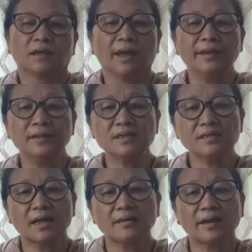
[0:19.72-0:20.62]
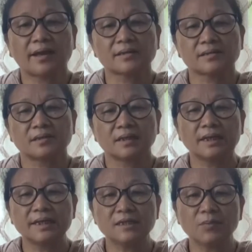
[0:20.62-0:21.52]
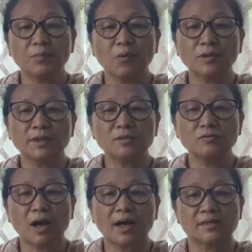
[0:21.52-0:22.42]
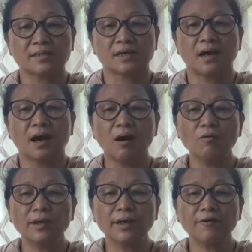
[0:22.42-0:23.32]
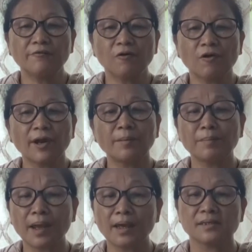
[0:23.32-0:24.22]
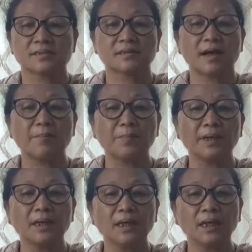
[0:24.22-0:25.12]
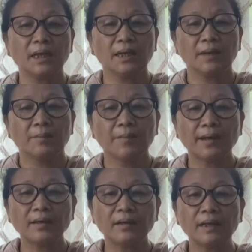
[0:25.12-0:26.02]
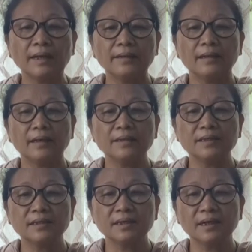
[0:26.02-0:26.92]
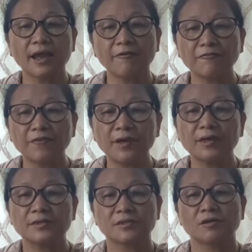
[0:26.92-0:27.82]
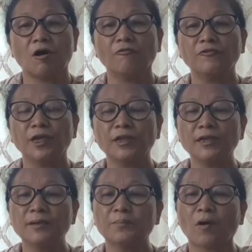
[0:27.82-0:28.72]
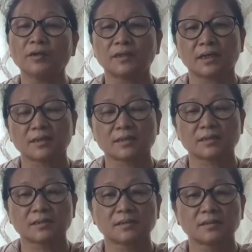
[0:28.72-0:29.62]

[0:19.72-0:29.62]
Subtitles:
In this context, it is important to ask, how can a foreign-based company meddle in the internal affairs of Indian politics?